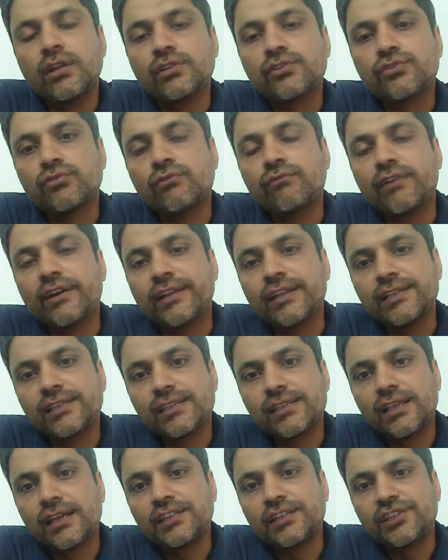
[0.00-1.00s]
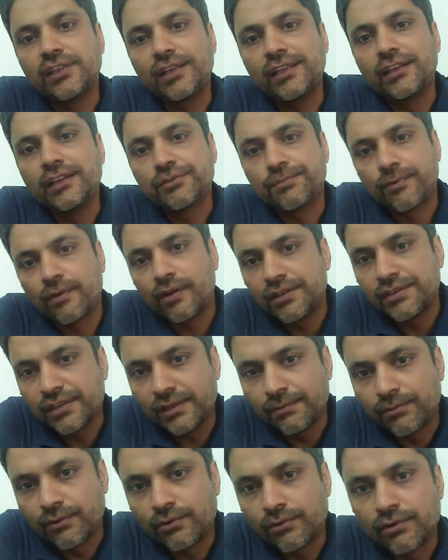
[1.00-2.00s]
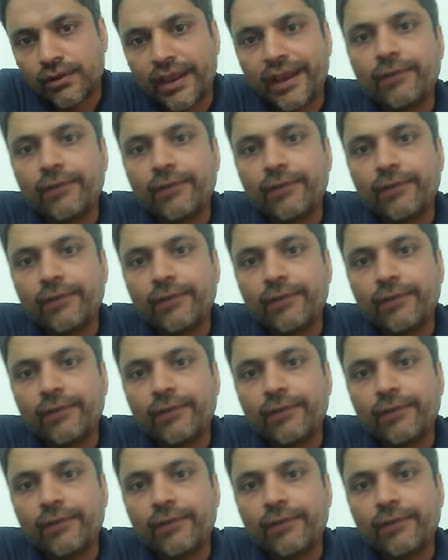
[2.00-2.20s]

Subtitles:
So what is the Sharia Supervisory Board,